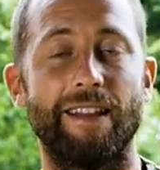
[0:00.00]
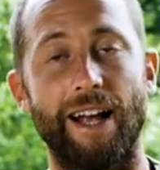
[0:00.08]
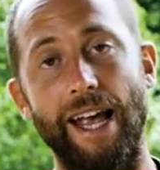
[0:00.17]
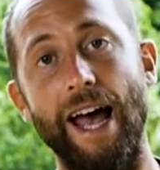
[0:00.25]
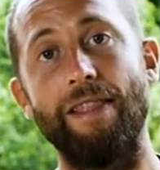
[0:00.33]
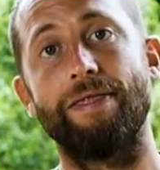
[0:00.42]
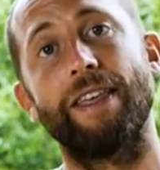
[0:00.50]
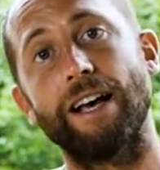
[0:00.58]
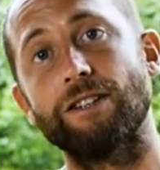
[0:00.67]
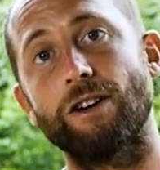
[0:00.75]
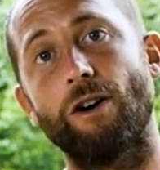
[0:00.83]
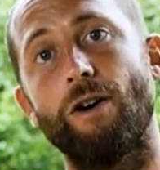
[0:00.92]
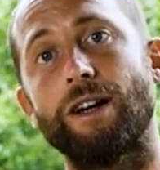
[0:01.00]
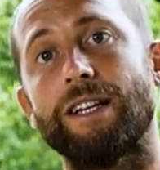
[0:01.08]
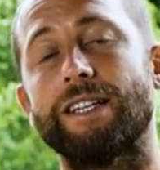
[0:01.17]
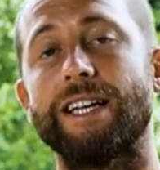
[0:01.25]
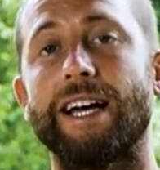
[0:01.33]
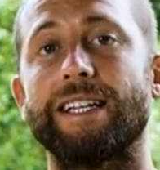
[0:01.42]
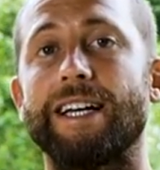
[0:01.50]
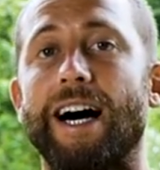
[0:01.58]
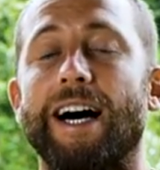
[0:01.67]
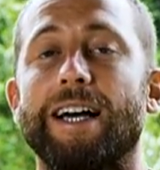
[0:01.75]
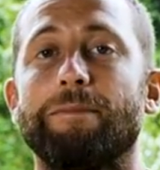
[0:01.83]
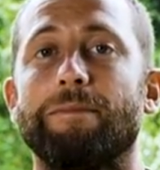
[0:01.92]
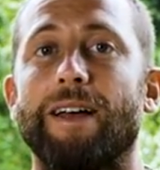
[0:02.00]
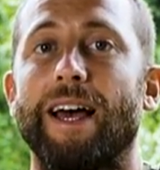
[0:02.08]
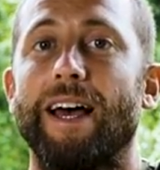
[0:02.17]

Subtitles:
again, things are going to take time